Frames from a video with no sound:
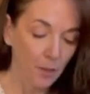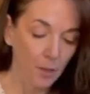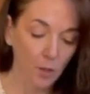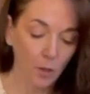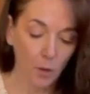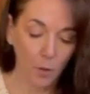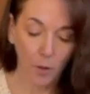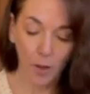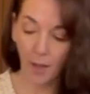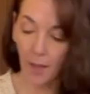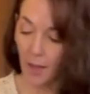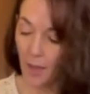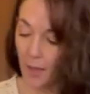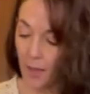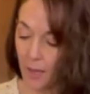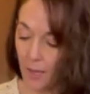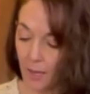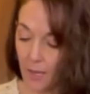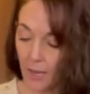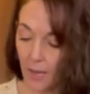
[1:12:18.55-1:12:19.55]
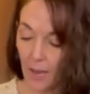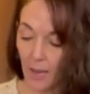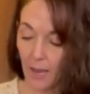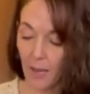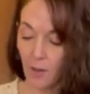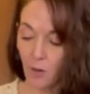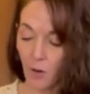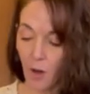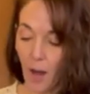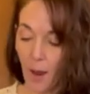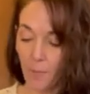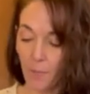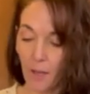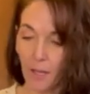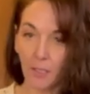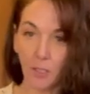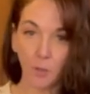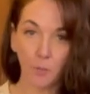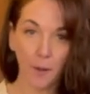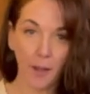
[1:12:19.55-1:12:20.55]
Go ahead and grab
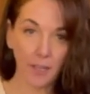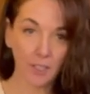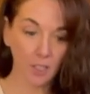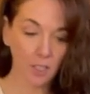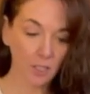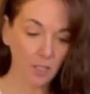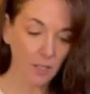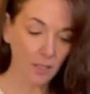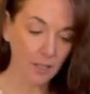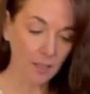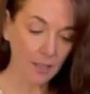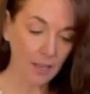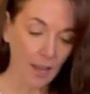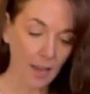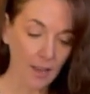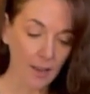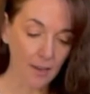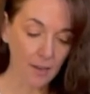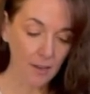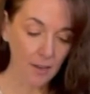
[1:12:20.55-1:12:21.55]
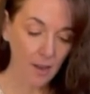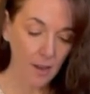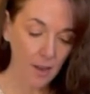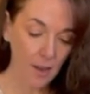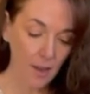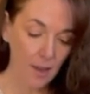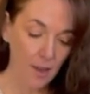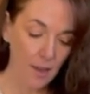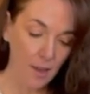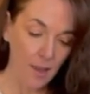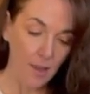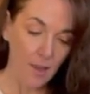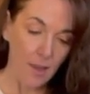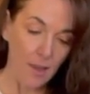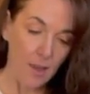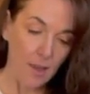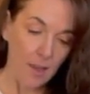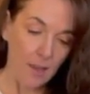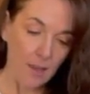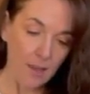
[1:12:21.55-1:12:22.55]
that spatula again
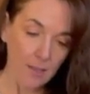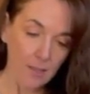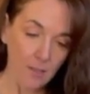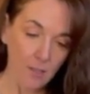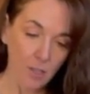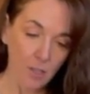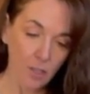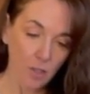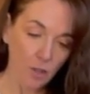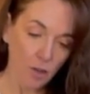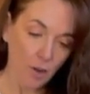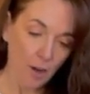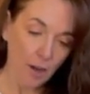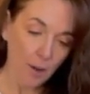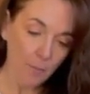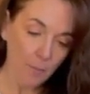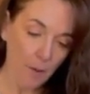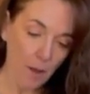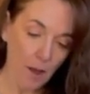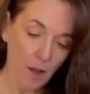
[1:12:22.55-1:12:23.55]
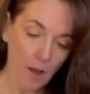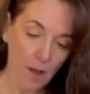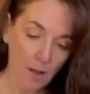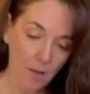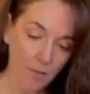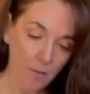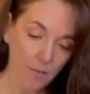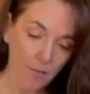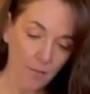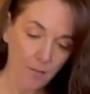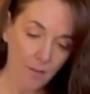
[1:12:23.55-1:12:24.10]
and scrape off